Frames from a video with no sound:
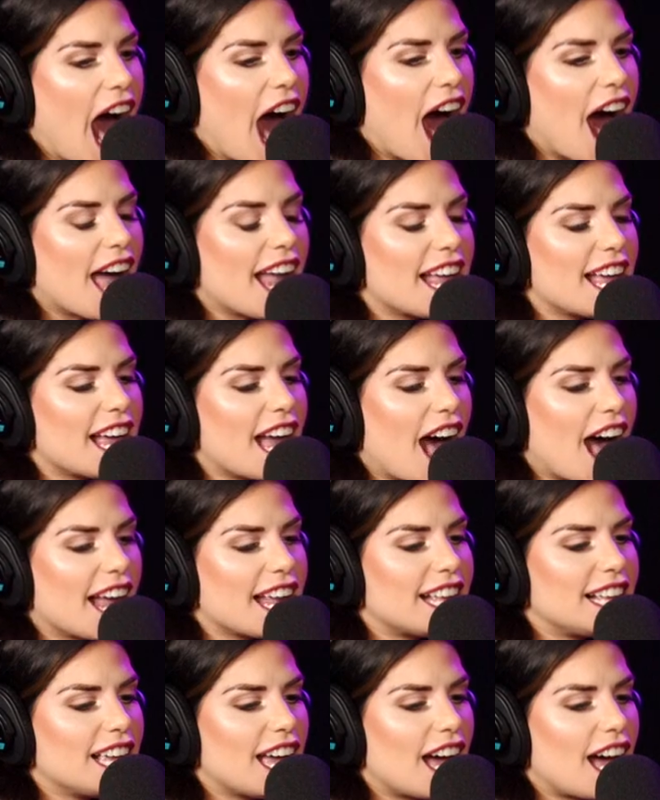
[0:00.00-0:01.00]
I,
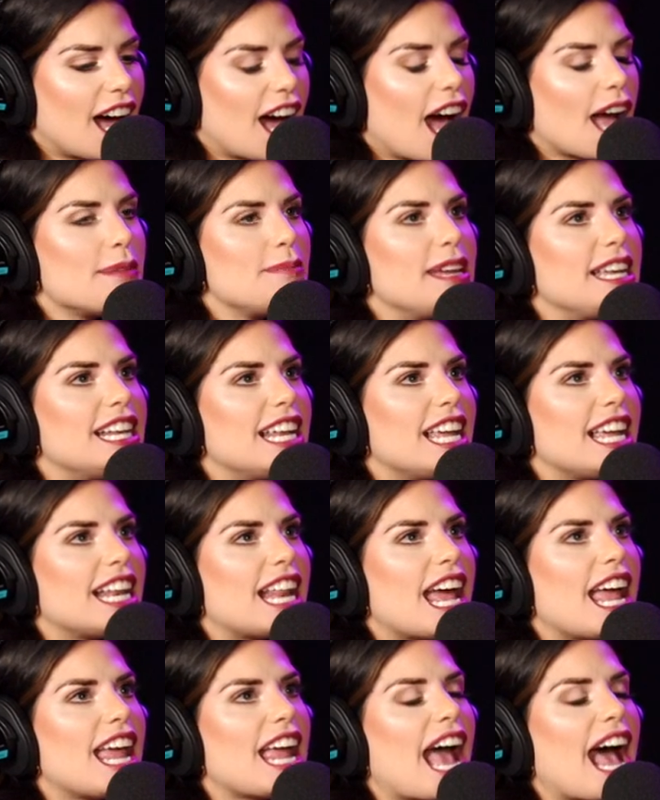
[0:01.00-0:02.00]
I, I mean,
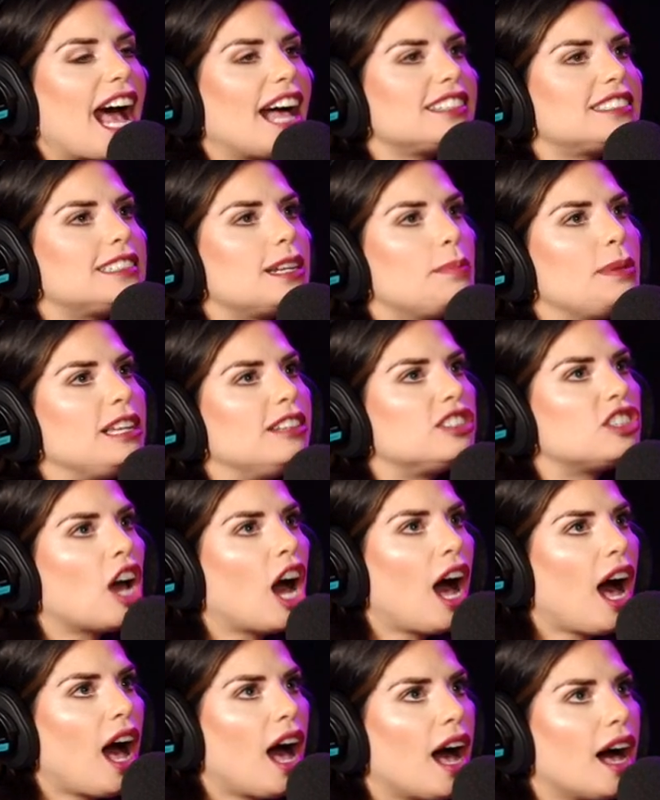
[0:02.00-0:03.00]
it has to be
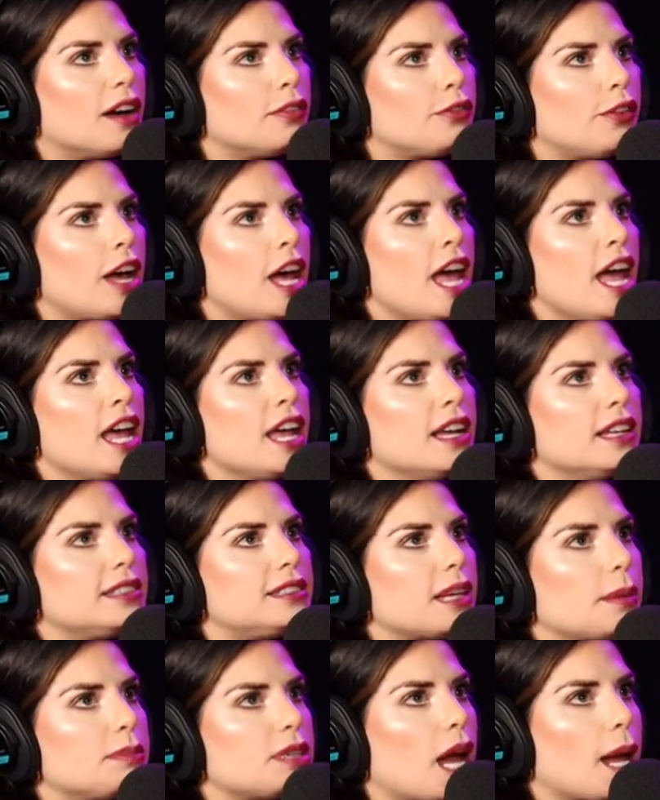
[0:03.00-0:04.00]
tough
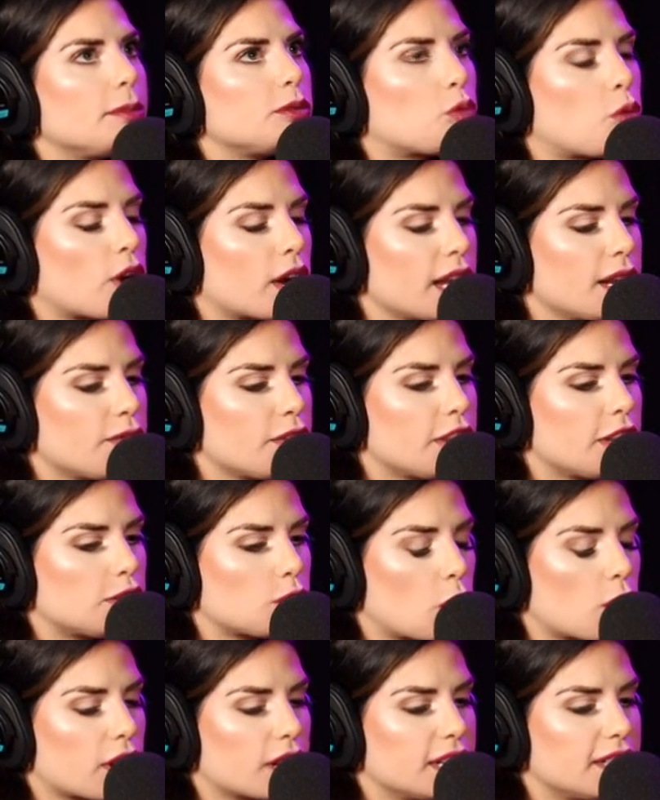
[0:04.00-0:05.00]
sometimes working for
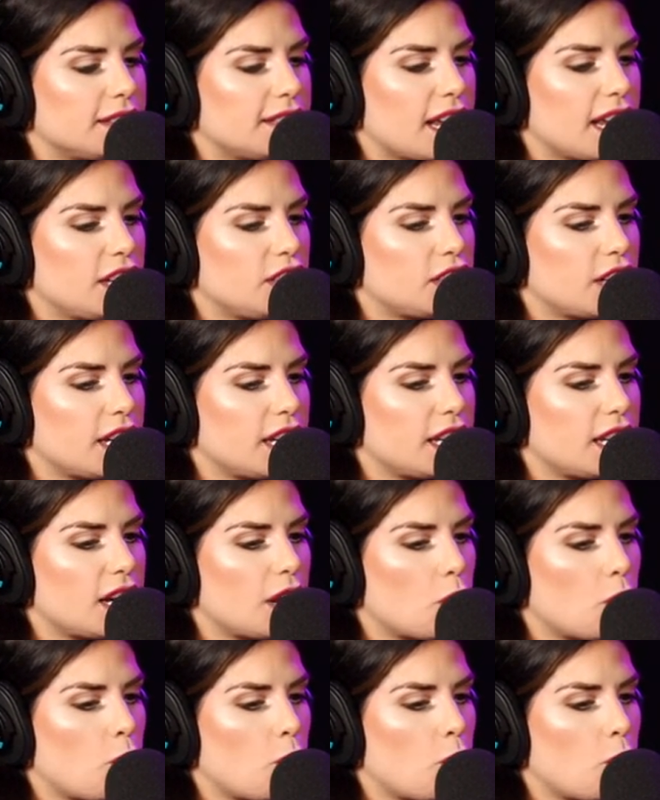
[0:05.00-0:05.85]
this organization